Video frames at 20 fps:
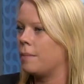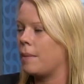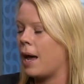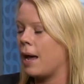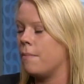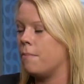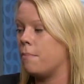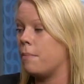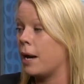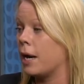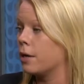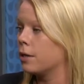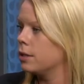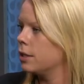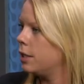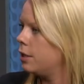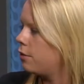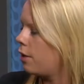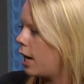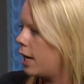I
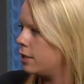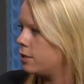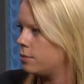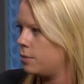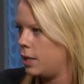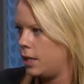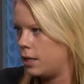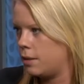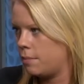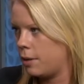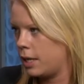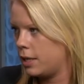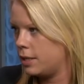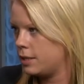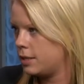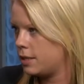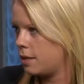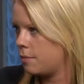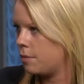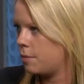barely graduated by the
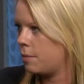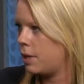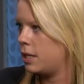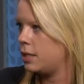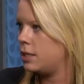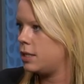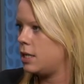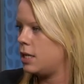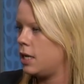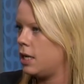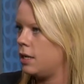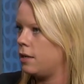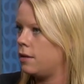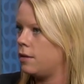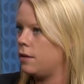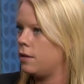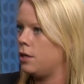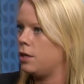skin of my teeth.